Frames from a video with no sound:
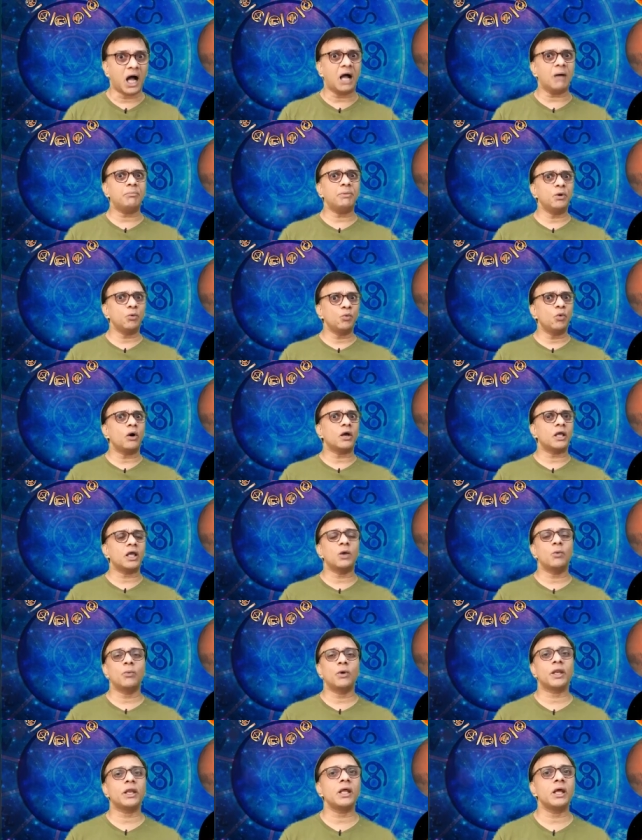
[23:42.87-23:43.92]
I've been
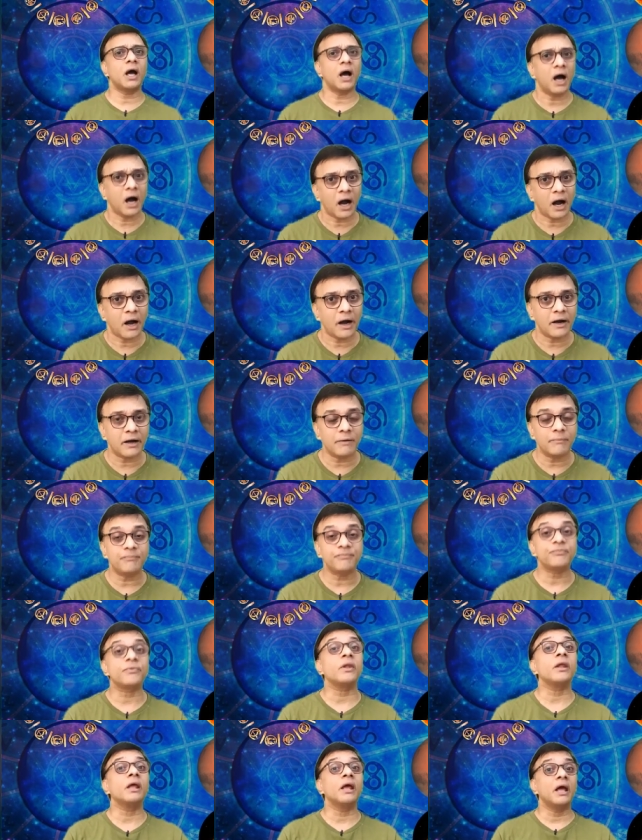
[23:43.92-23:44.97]
working very hard.
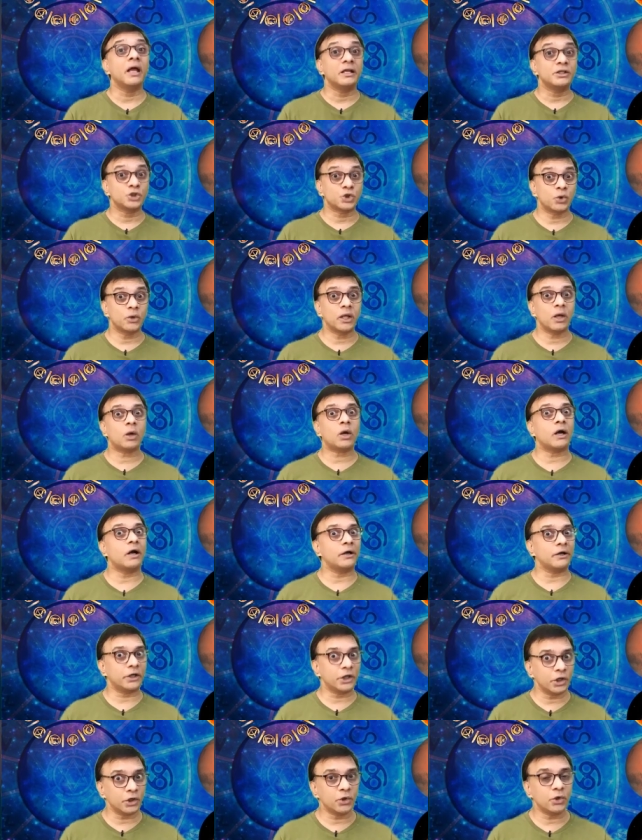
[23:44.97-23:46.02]
Should I
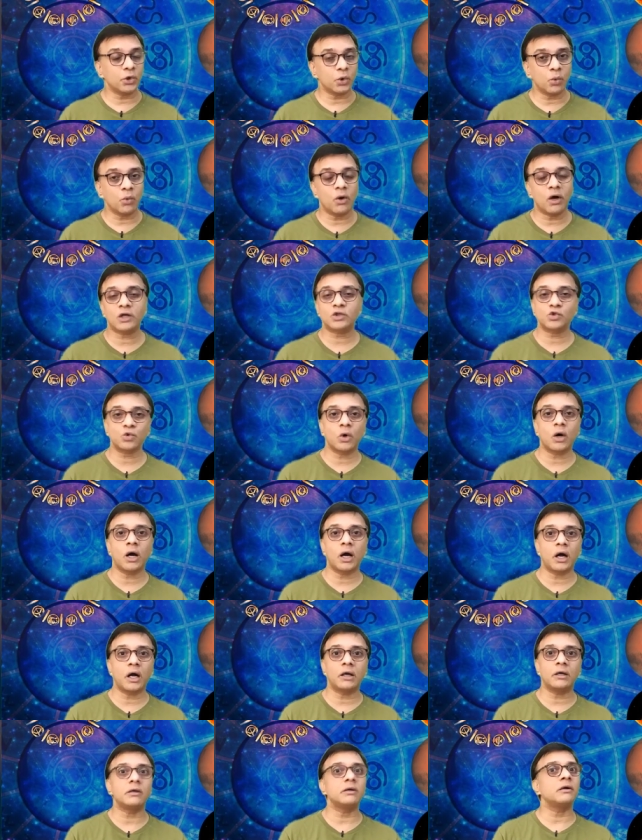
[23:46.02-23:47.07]
continue to work so
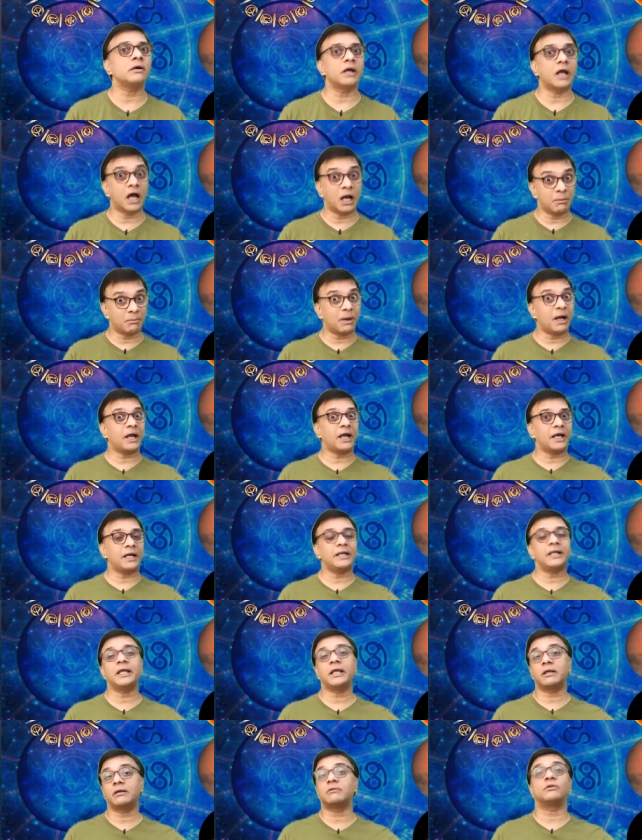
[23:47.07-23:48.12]
hard? am I
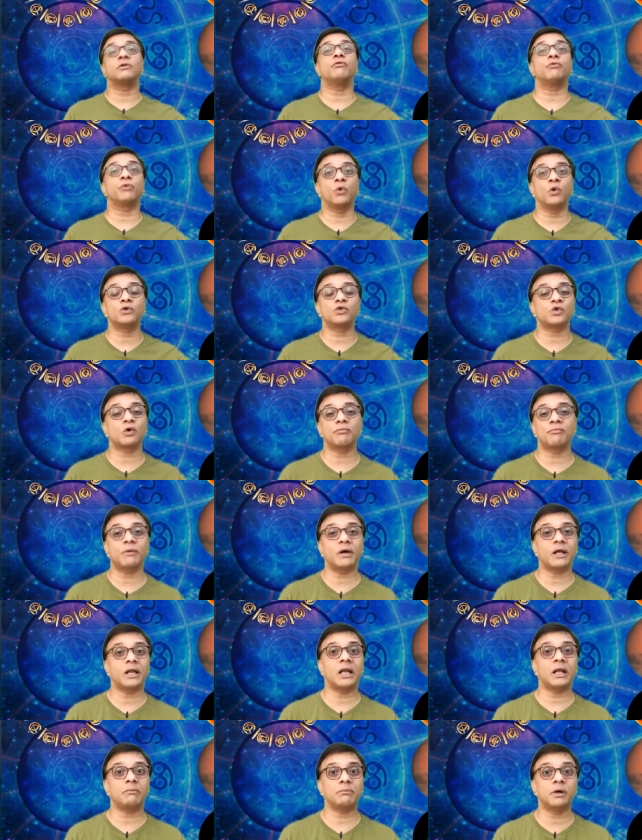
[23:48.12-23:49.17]
getting the fruits of
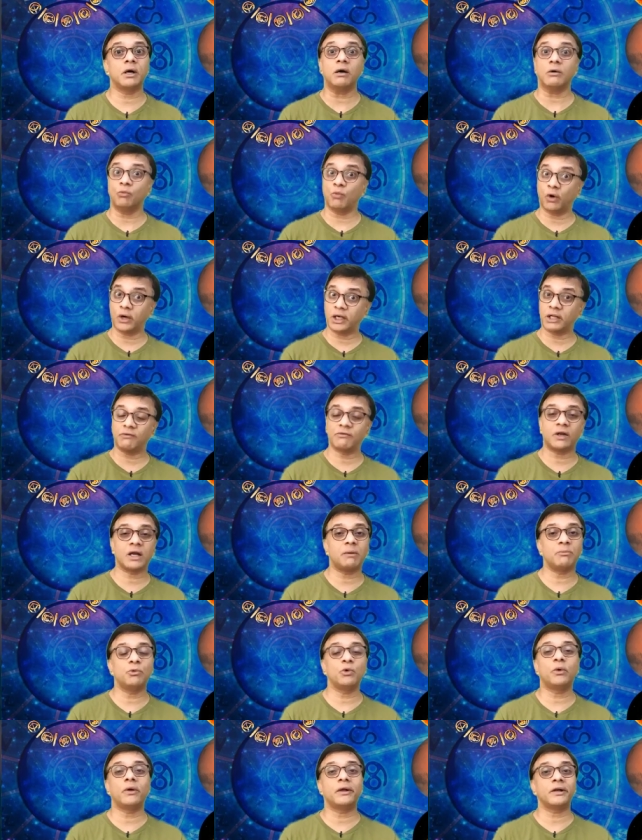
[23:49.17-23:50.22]
my labor, whatever
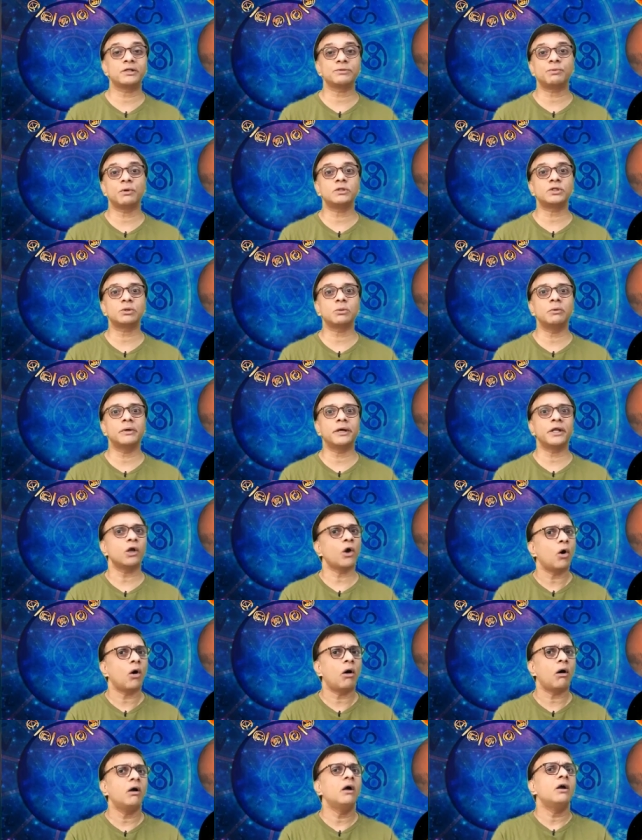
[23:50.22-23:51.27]
I'm doing, responsibility,
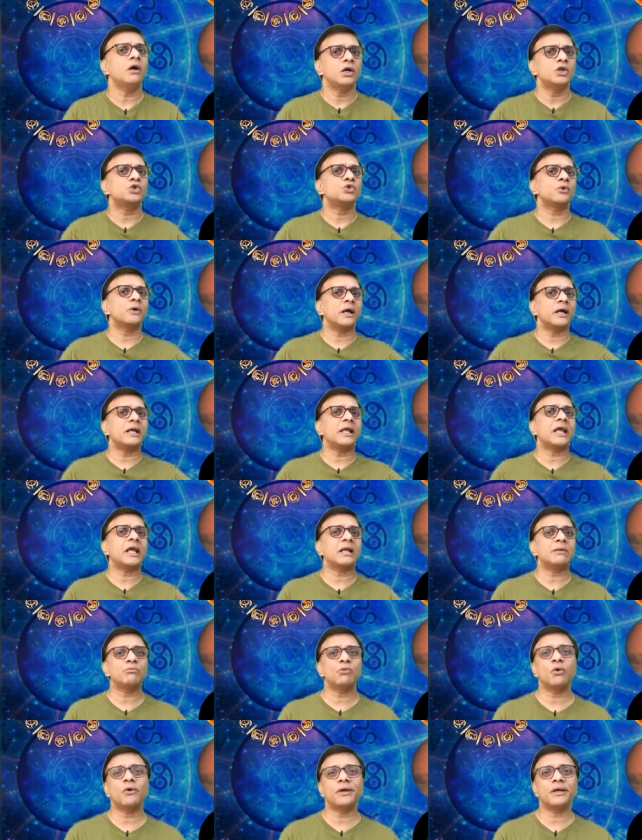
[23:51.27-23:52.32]
or should I take
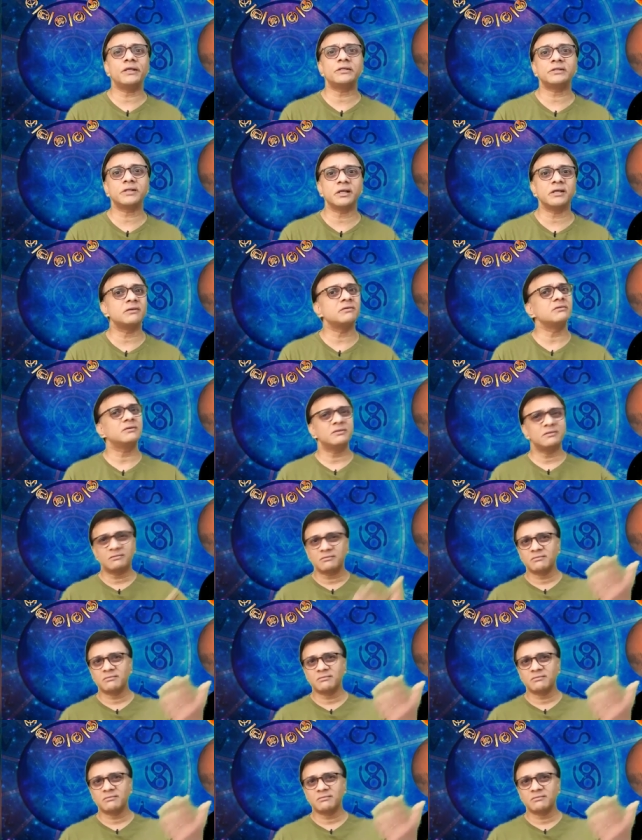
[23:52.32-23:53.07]
it more easy?